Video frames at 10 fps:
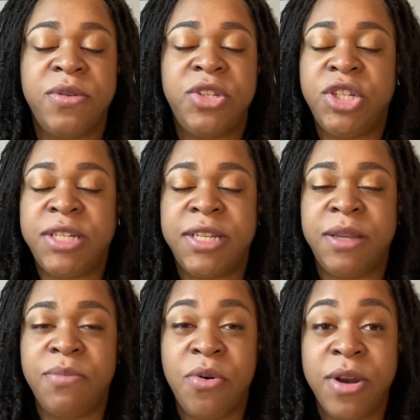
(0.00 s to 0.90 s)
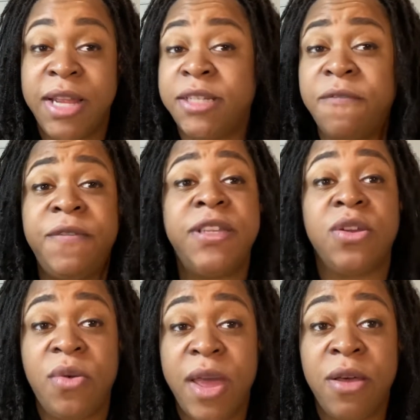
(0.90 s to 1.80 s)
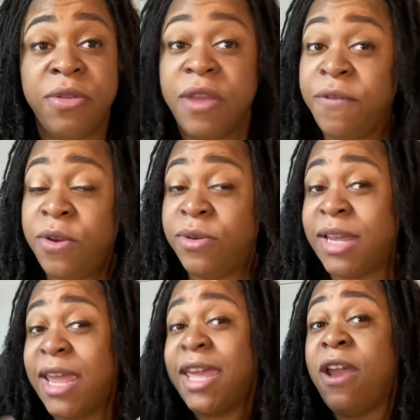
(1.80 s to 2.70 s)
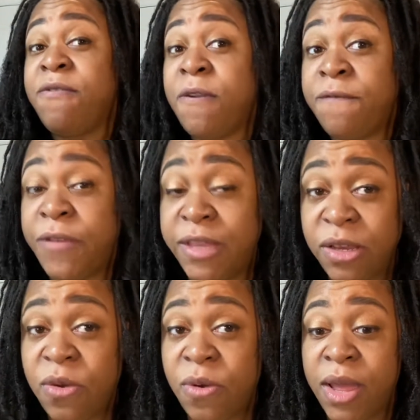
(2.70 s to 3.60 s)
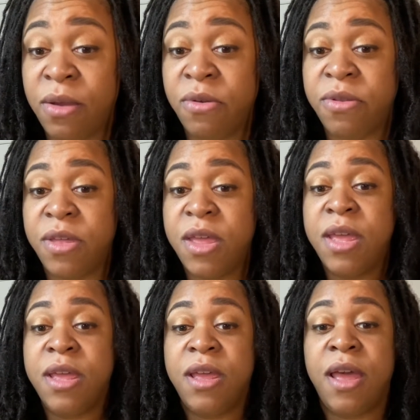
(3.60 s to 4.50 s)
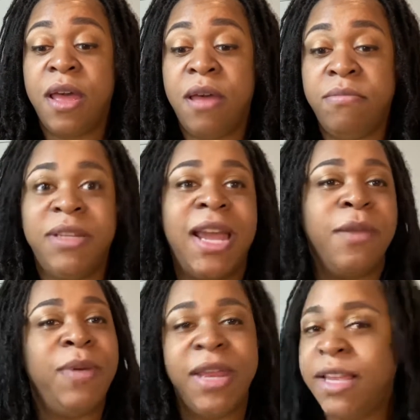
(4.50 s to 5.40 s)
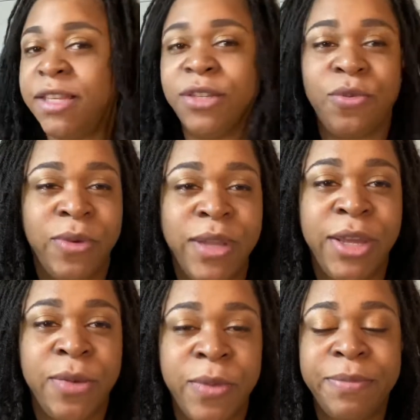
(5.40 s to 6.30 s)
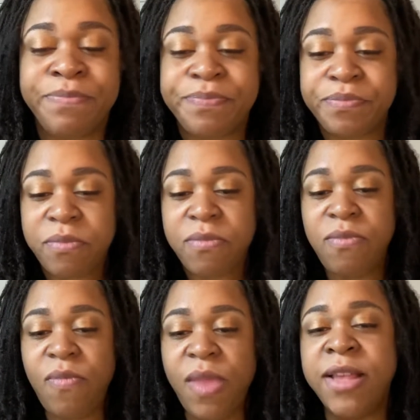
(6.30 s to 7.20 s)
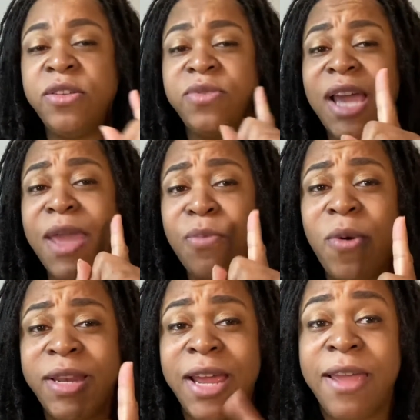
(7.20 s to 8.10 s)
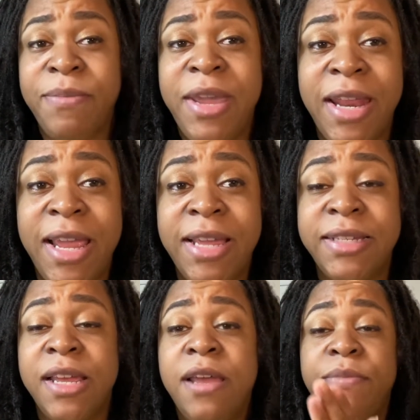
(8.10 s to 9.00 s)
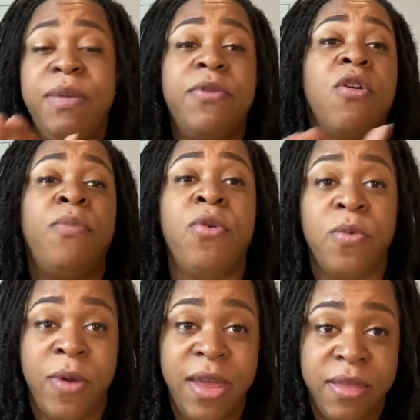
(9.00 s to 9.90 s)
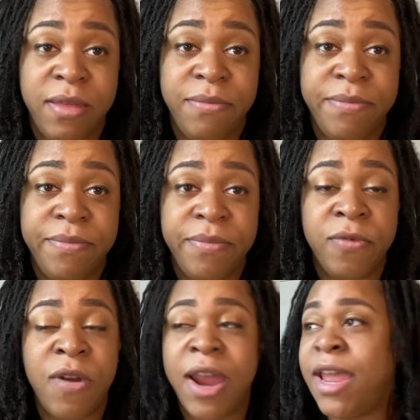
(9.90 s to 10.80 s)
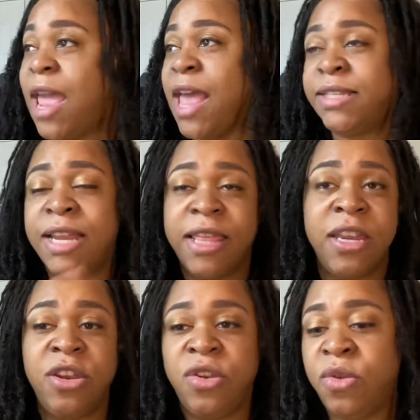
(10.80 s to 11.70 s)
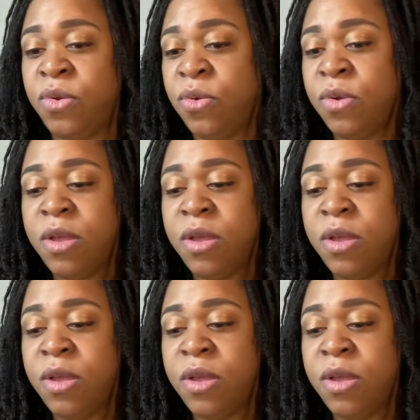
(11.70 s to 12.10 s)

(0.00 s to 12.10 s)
it's just as important as our physical health. If you don't take care of your physical health, diabetes is a really good one. So type 1 diabetes, people are born with, right? It has nothing to do